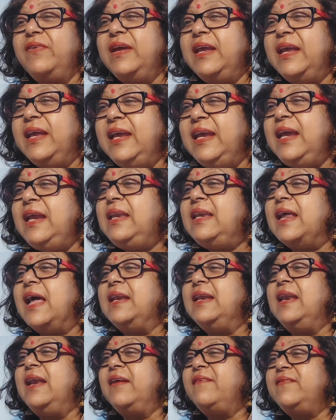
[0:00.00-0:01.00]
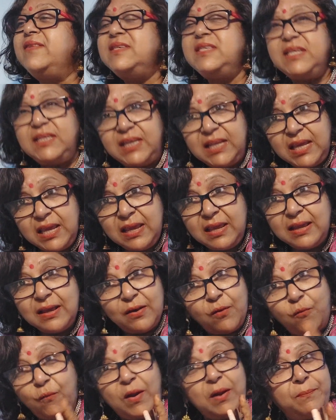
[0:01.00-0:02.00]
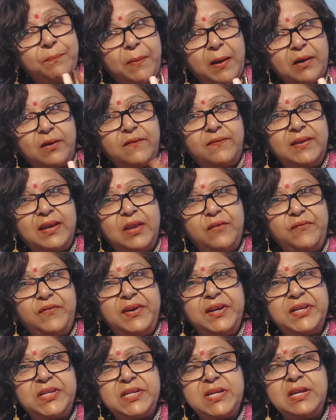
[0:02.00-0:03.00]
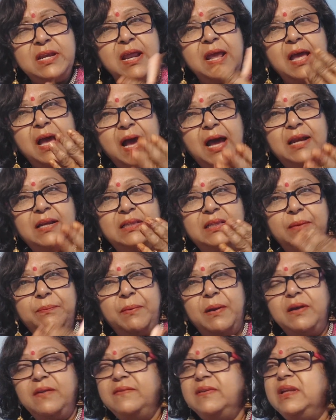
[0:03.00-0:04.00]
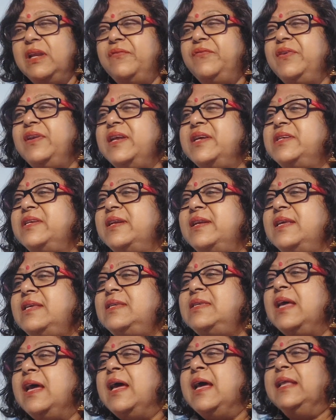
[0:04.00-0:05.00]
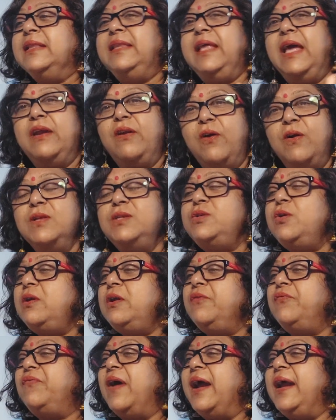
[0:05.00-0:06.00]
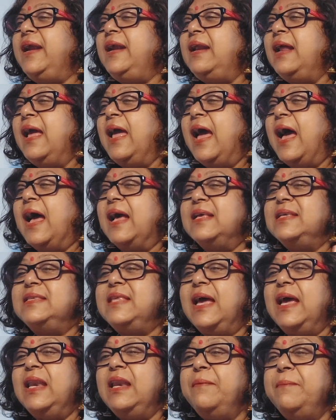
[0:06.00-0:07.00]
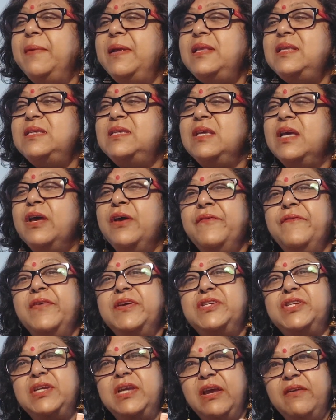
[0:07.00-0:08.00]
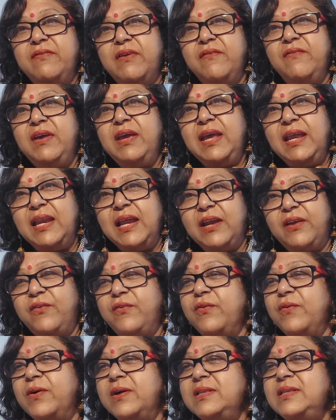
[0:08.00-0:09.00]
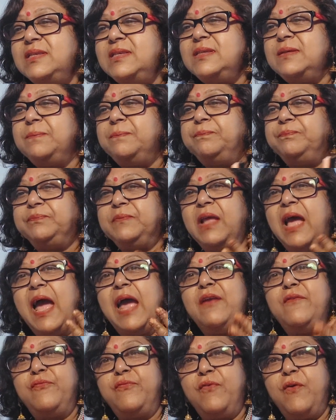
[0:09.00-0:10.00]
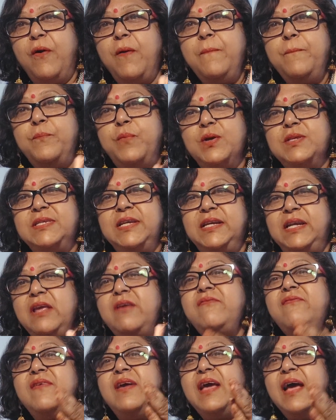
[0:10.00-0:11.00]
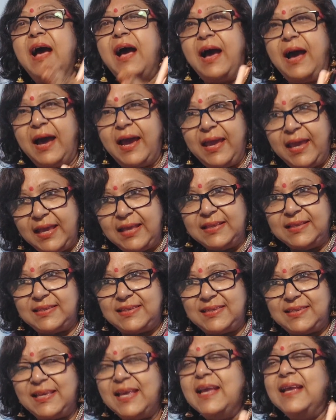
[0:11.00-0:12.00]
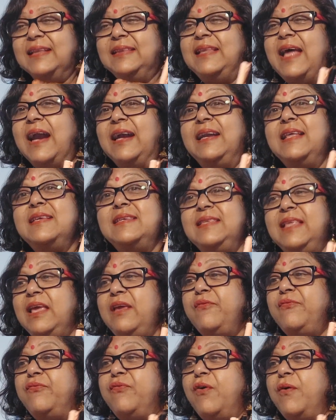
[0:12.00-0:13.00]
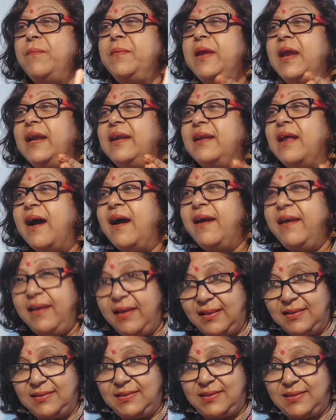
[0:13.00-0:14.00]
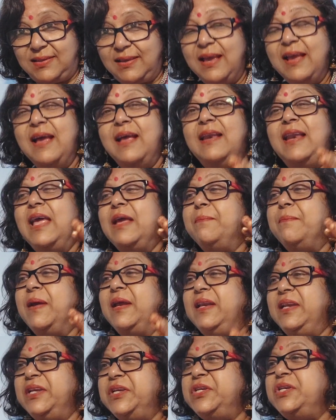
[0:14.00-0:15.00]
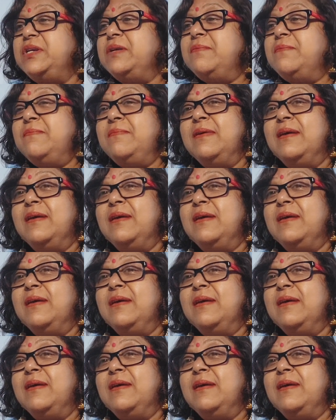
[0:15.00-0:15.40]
heat and electricity. One part of the definition. Another part of the definition is they are also defined as the elements which give away electrons and form positive ions. That is, they form cations like magnesium